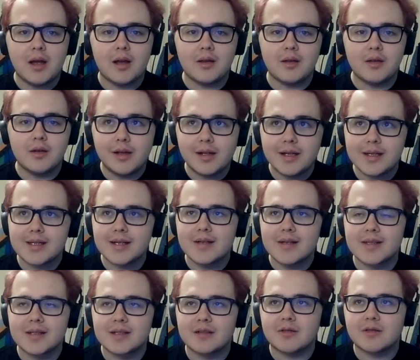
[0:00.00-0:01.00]
No, that
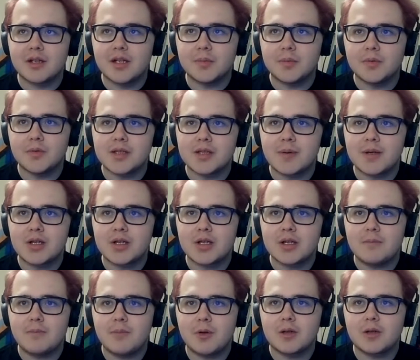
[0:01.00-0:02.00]
sounds incredible, especially
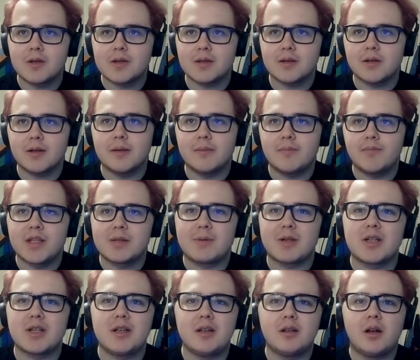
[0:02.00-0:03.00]
because,
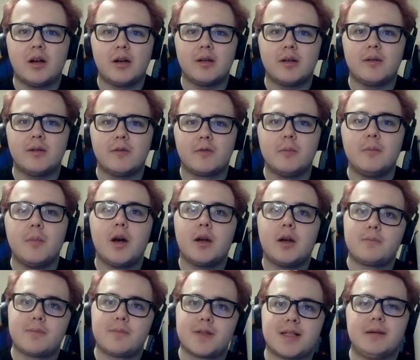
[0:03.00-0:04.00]
especially in from my
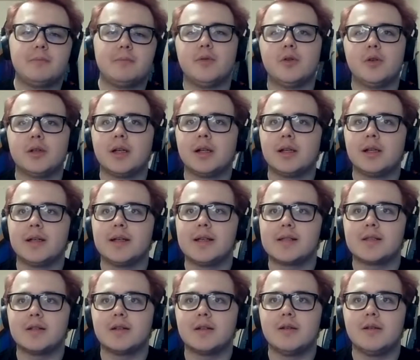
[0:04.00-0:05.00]
standpoint at
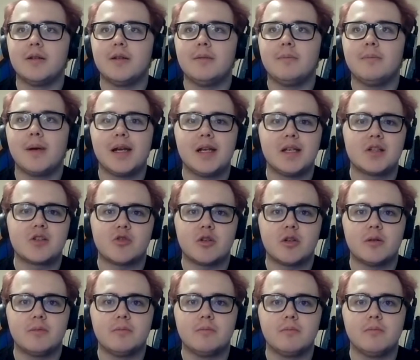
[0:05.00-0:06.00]
least, in
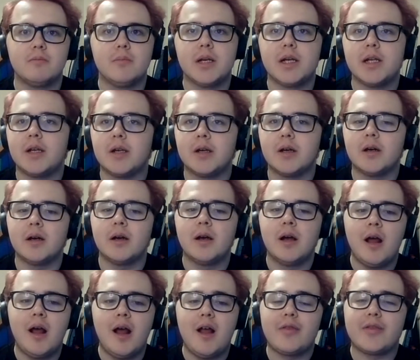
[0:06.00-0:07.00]
mainstream media,
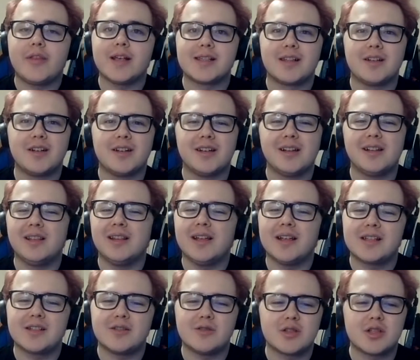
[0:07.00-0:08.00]
there's
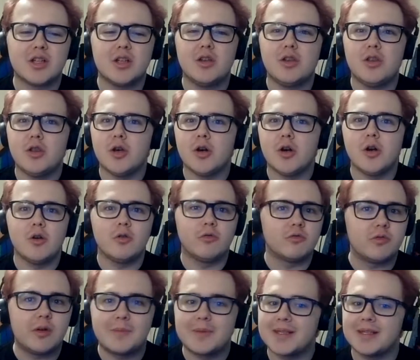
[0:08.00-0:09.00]
little to no
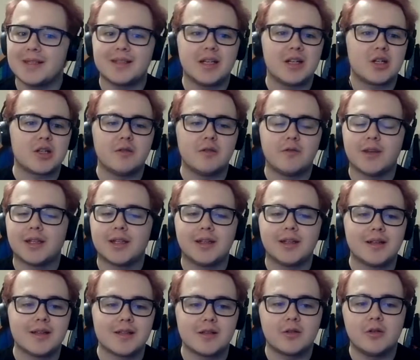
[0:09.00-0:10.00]
representation of the
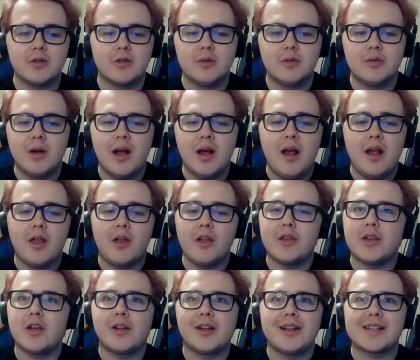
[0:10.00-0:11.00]
kings at all.
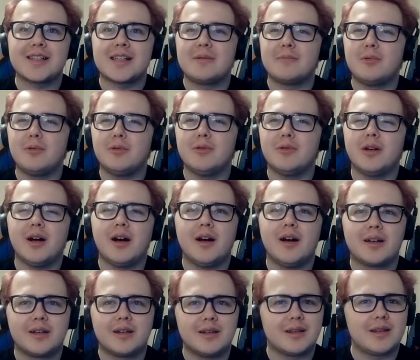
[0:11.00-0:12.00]
The only example I
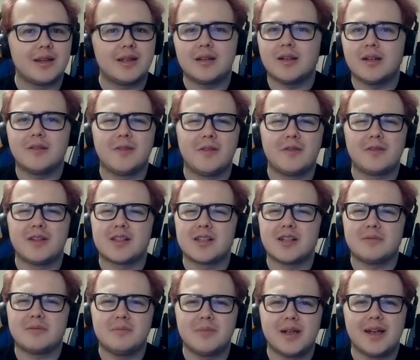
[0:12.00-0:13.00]
can think of off the top
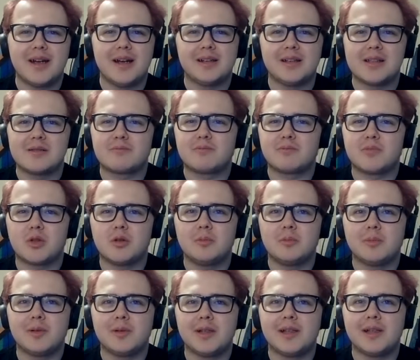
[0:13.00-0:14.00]
of my head is
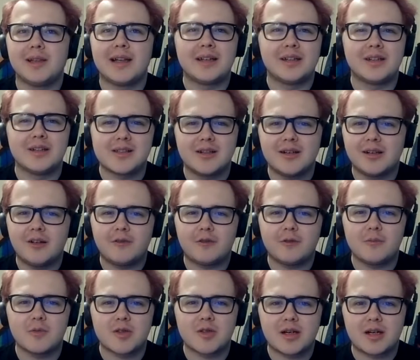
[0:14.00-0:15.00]
probably Landon Cider
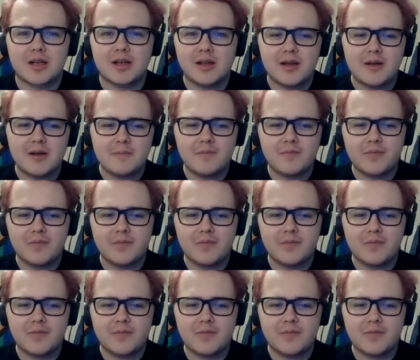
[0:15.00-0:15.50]
from Dragula.